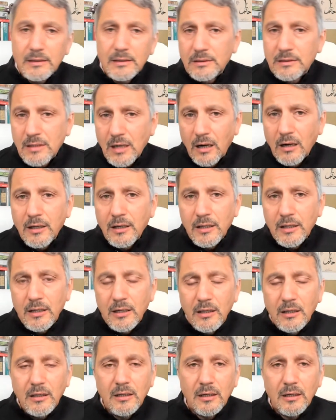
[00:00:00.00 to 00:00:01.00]

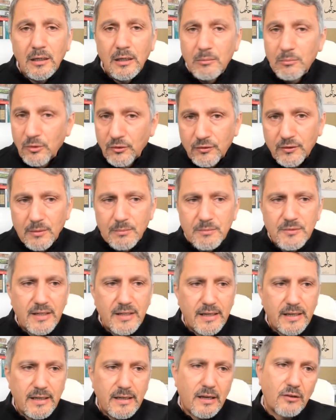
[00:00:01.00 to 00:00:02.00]
targeting Muslims in
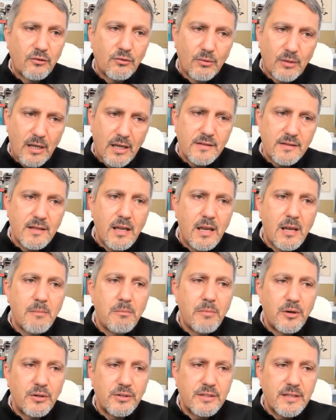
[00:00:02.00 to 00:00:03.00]
India. So that's the
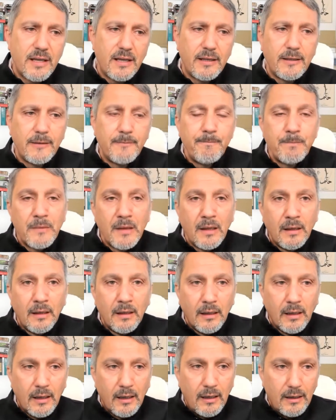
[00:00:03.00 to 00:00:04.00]
number 10
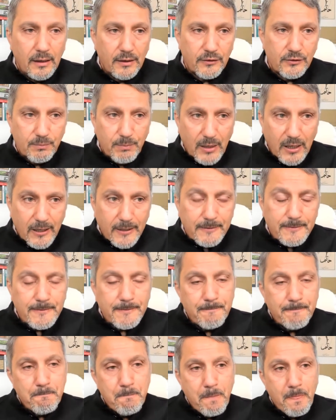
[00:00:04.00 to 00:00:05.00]
spot.
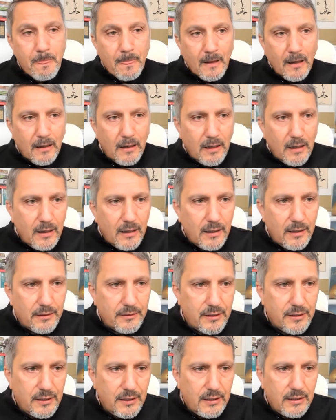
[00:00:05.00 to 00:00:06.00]

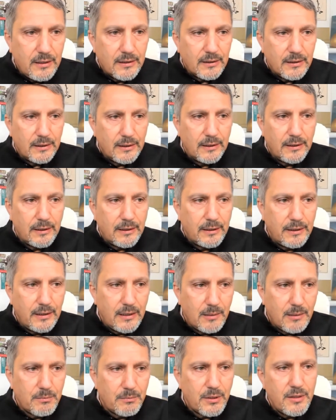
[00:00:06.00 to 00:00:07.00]
The
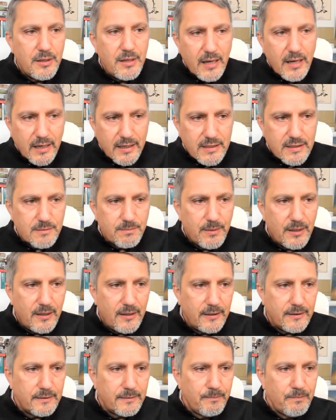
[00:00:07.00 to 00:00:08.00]
number 9
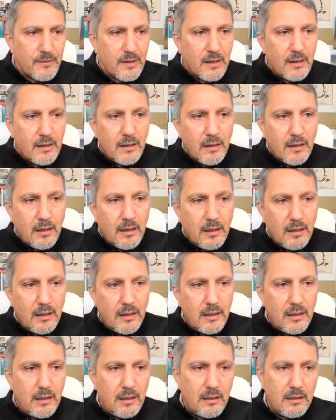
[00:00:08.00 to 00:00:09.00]
spot,
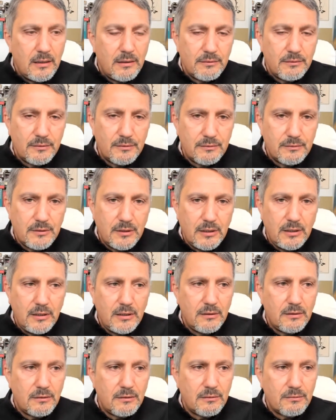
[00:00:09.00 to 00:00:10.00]

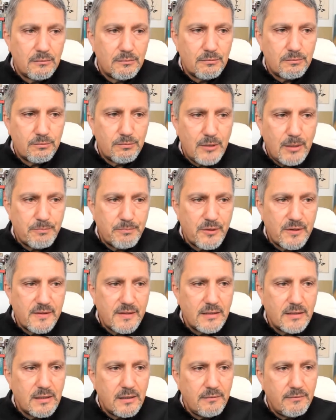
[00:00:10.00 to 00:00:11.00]
the
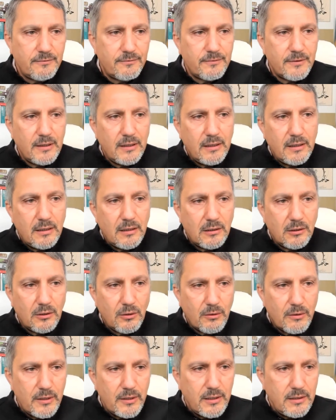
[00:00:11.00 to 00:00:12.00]
Representative
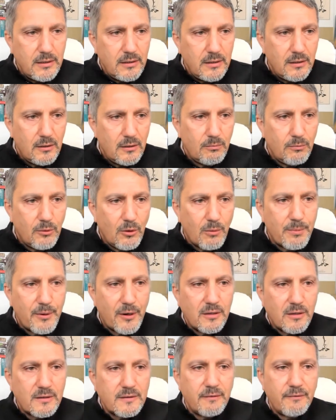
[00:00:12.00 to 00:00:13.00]
Lauren
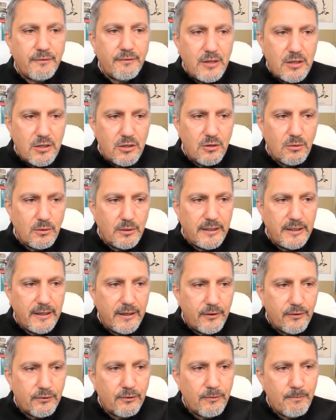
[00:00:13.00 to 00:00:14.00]
Boebert video
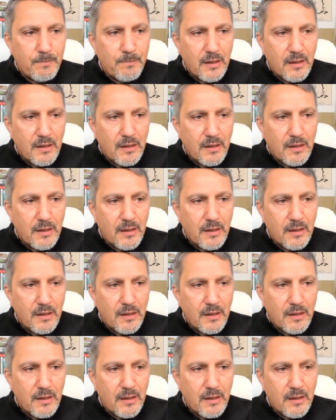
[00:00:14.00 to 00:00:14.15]
leaks.